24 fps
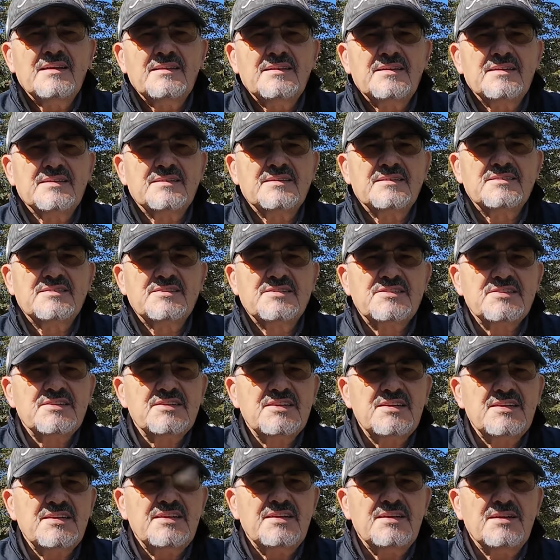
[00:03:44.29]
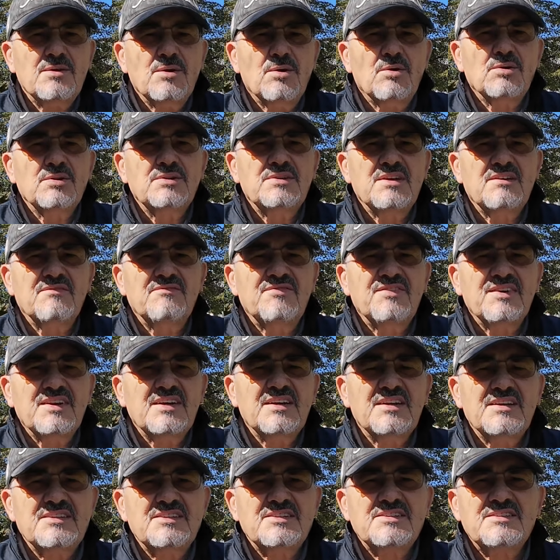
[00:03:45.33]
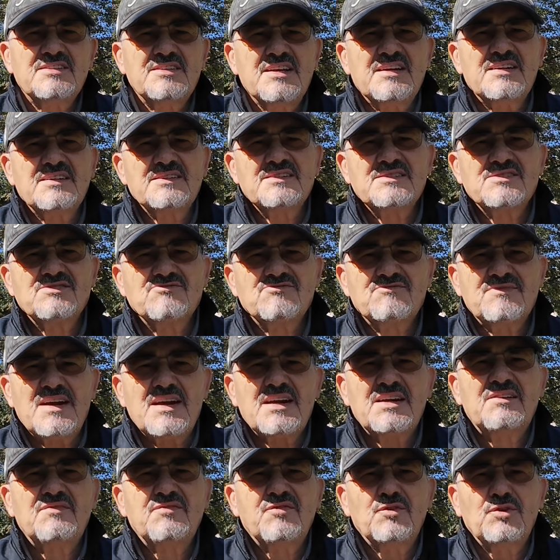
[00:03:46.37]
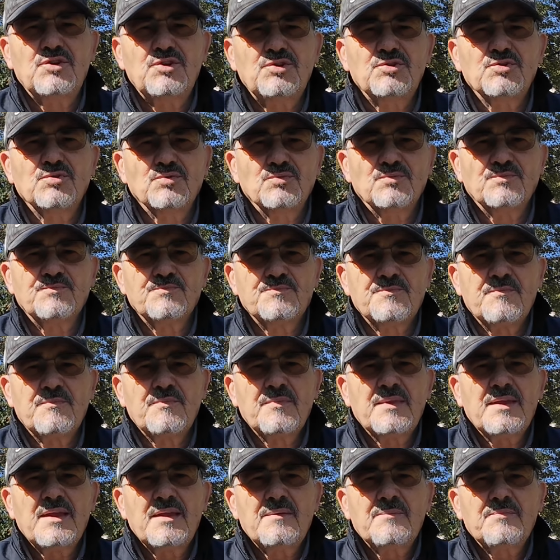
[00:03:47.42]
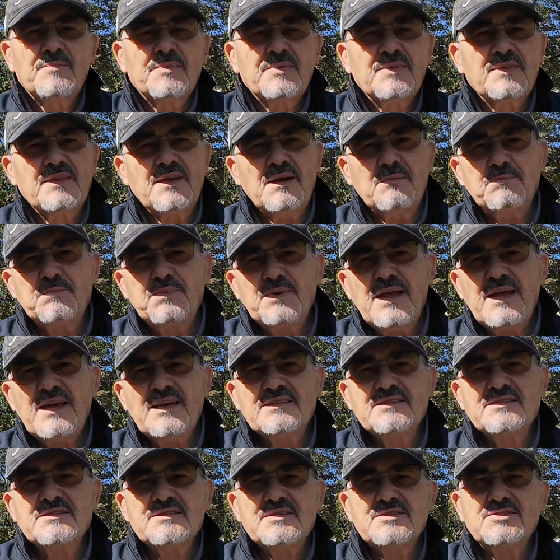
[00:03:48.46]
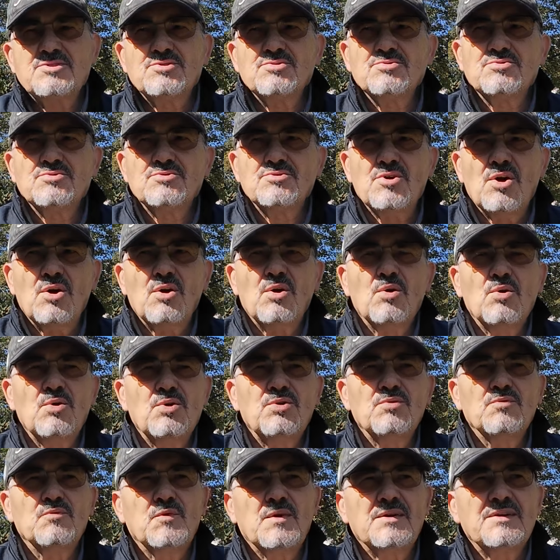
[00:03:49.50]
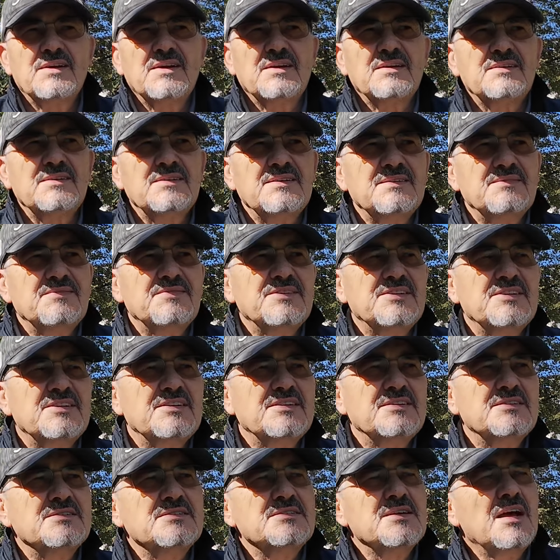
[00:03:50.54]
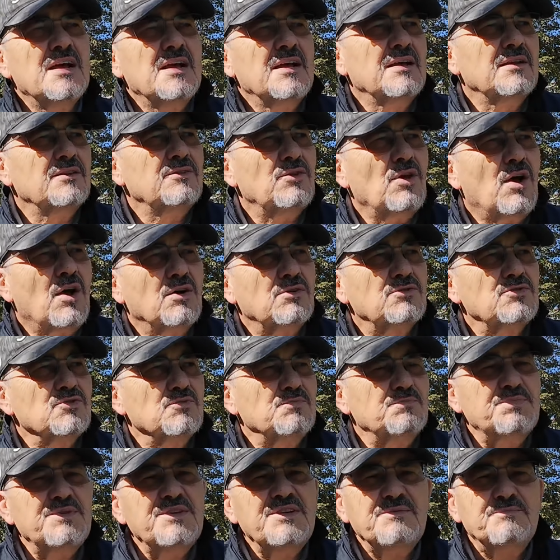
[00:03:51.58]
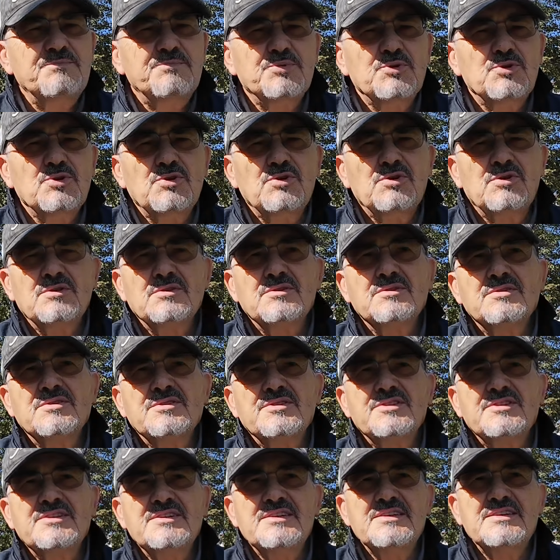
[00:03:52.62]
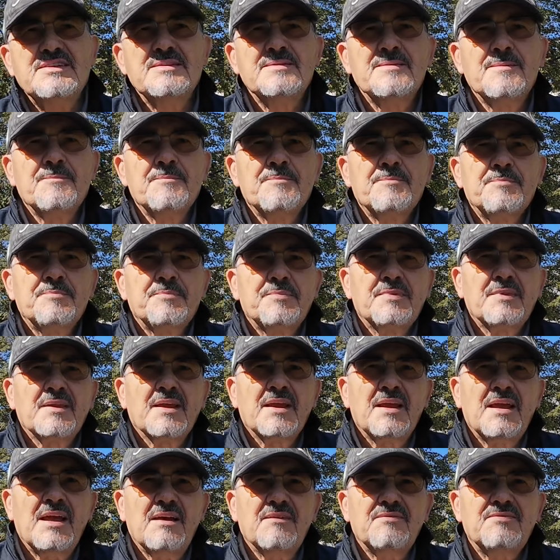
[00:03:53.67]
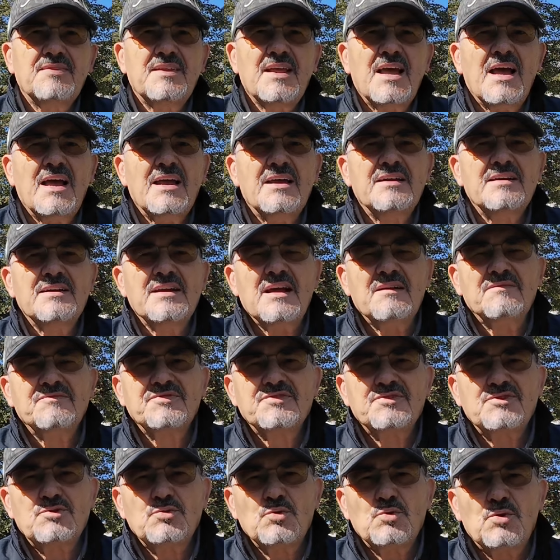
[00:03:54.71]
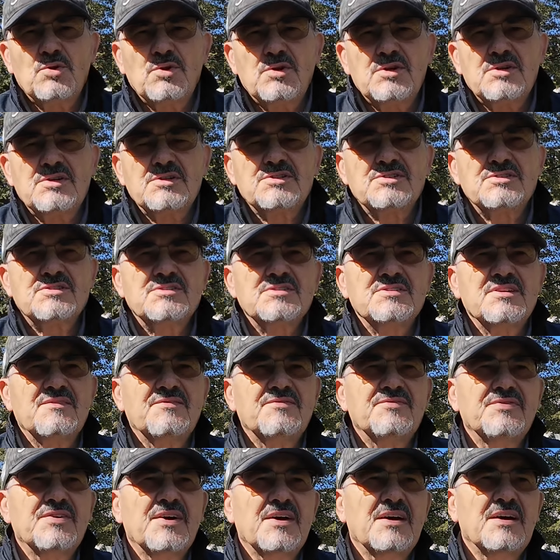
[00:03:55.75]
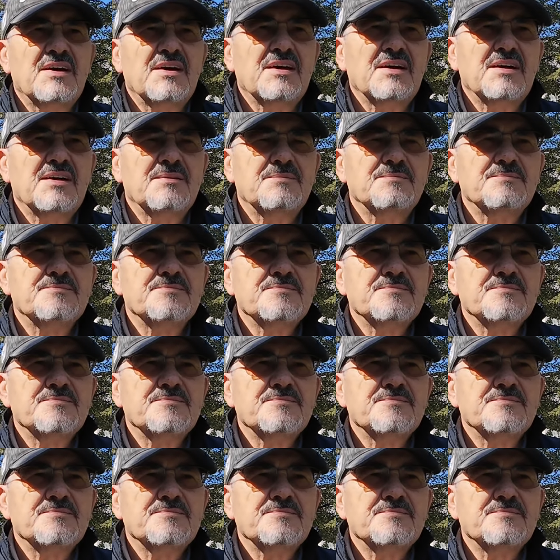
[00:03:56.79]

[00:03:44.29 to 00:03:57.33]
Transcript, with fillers: the city or the village that is right for you. The place that you know you want to live in, talk to people, see if there are enough stores, if uh,